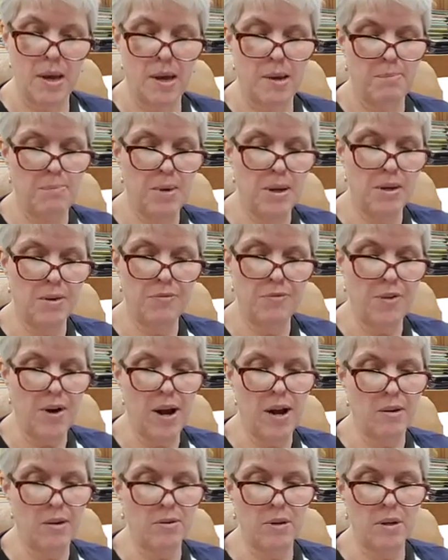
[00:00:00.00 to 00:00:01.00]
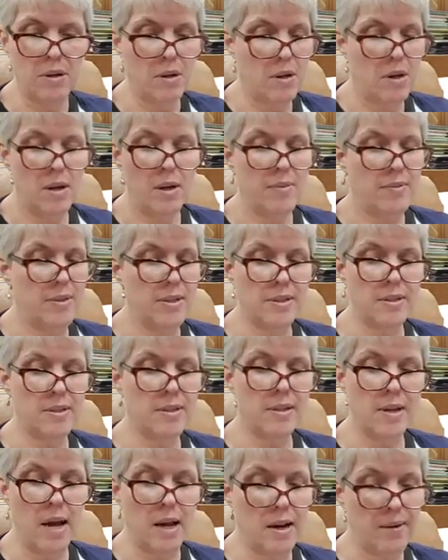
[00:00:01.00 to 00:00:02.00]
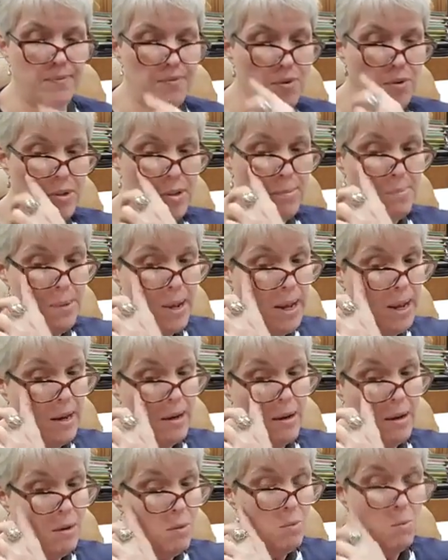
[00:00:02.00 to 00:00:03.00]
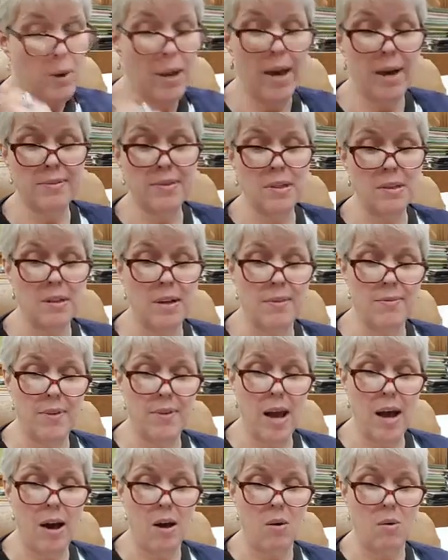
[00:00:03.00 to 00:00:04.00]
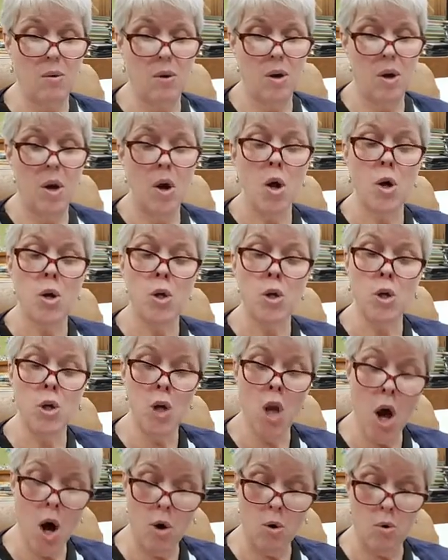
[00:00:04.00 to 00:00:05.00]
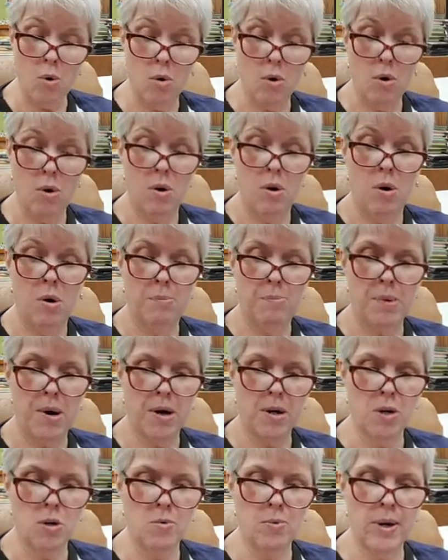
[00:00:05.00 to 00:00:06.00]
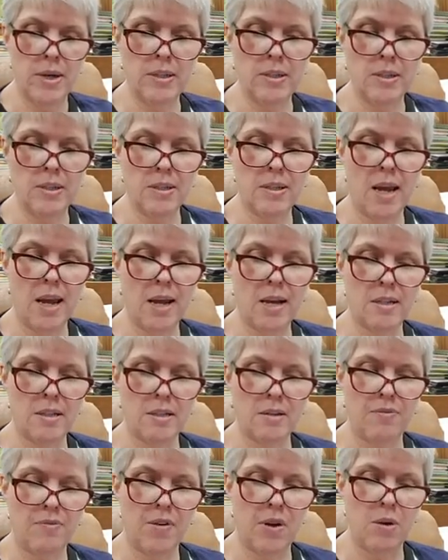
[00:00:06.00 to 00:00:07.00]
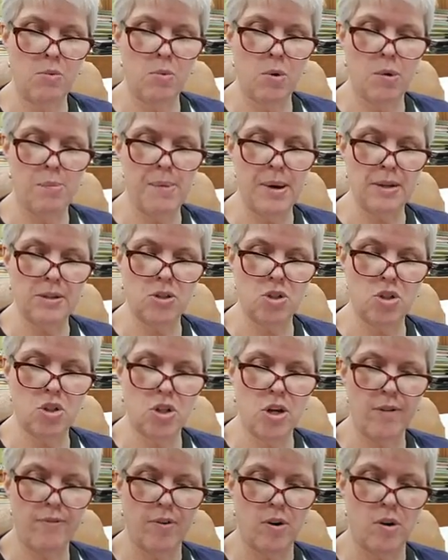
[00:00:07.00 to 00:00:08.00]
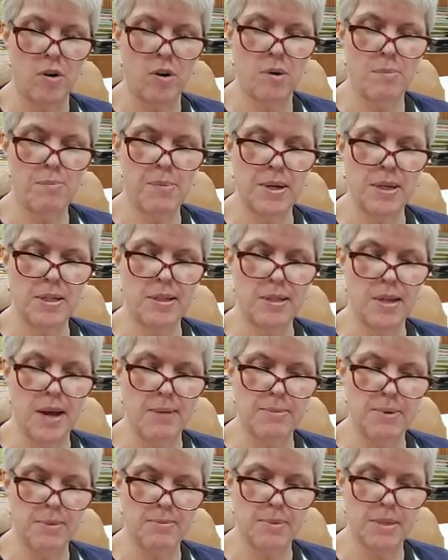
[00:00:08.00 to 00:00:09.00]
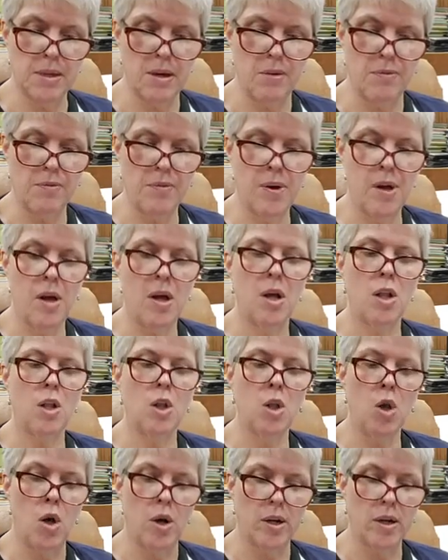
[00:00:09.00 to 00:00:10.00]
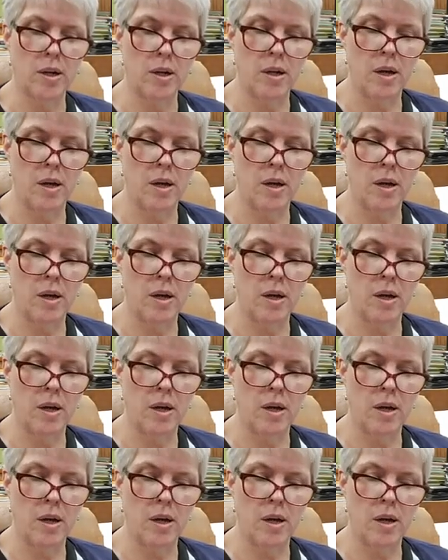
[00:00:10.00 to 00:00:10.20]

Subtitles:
Mina frowned. This is not up for debate. We have to leave now. No! Parker raised his hands as if he were about to shove her, but he stopped himself. Look,